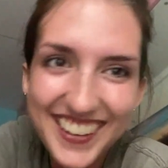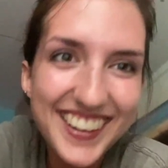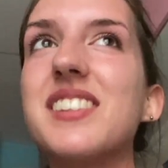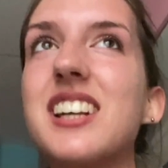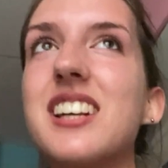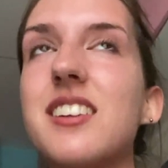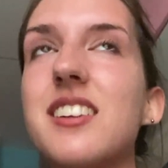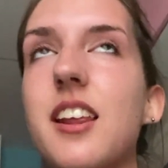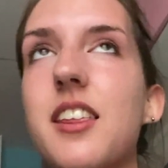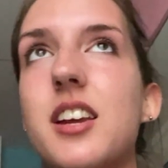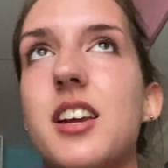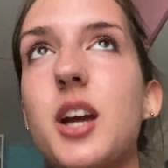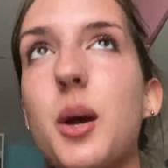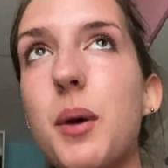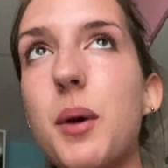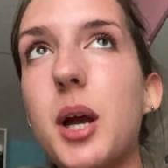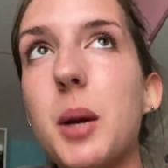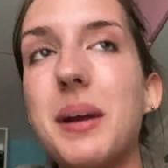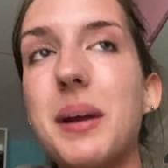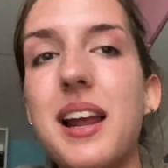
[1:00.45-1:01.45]
Because I think I
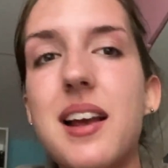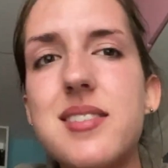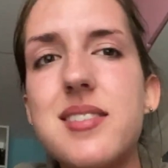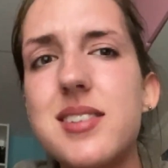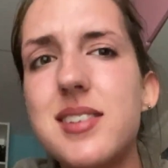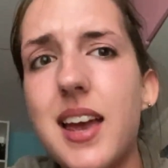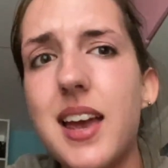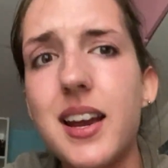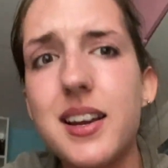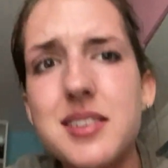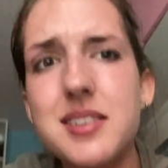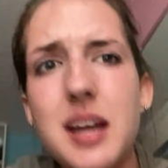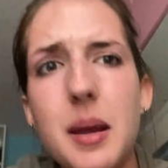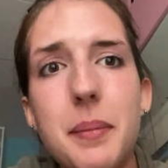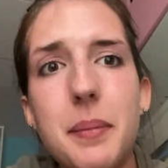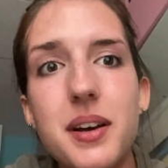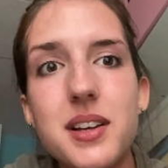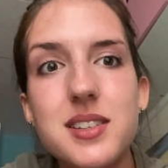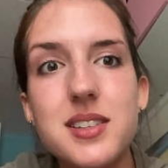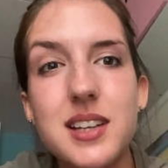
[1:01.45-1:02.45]
woke up at like six, ten
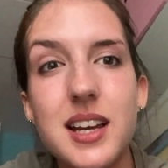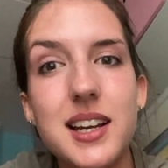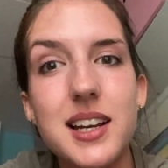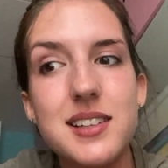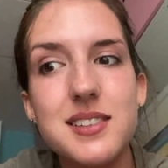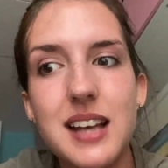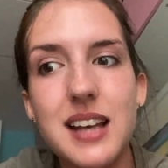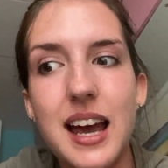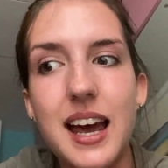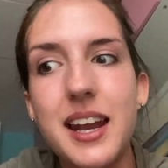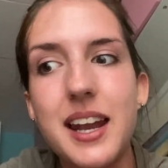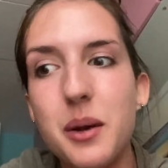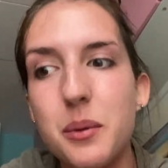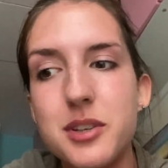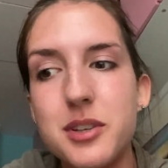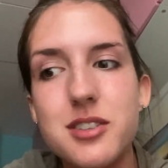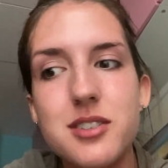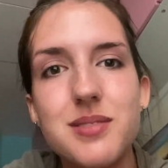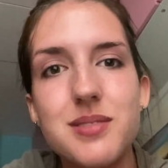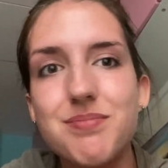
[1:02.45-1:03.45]
past six, and it
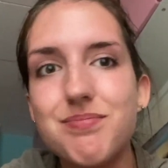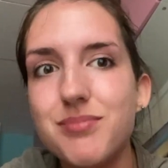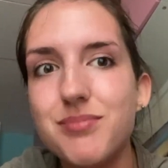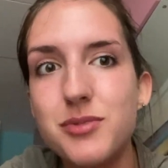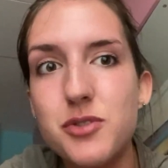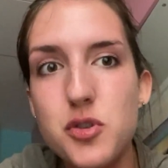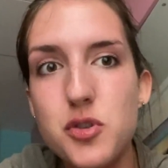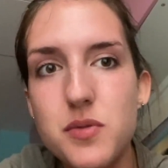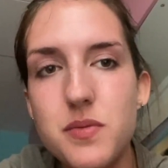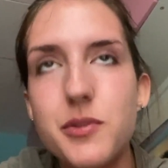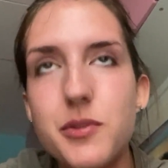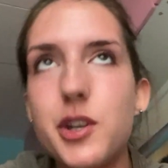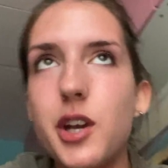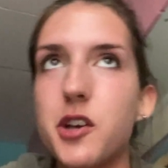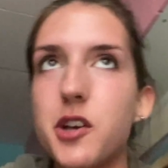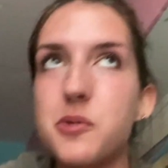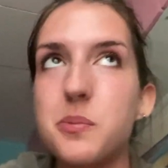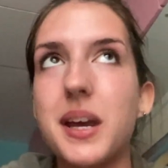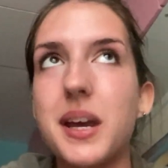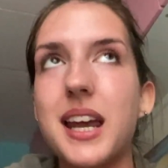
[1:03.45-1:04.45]
was
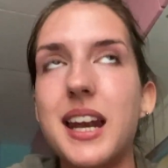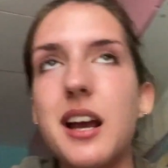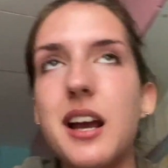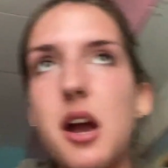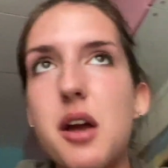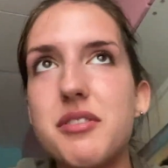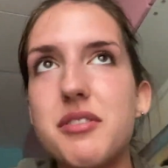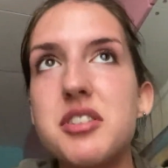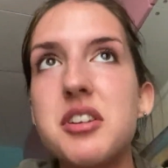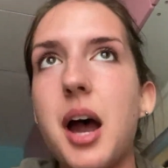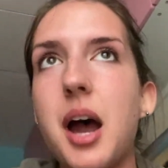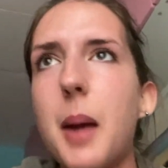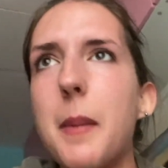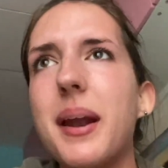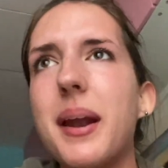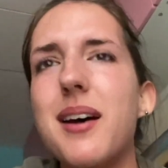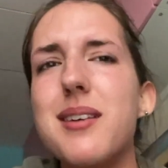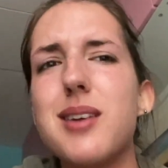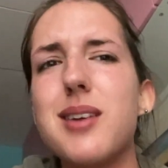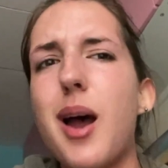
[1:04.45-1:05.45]
just beginning overtime and
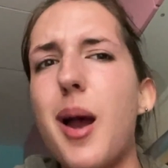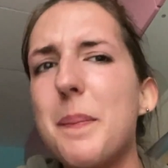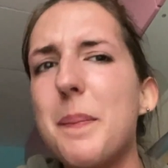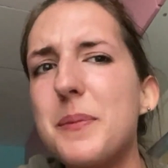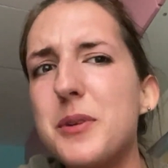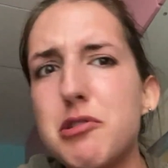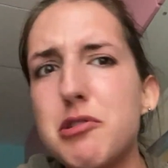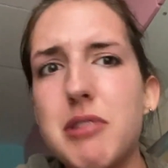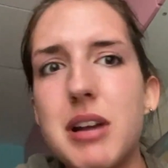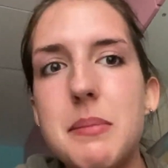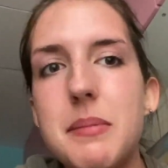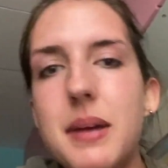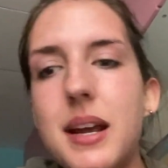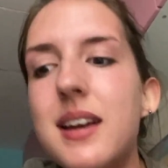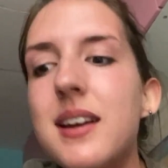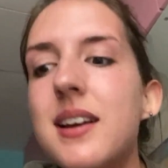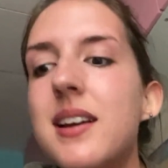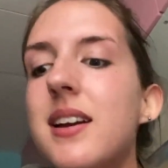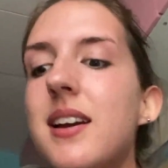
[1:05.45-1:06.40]
I was like, Dreamy,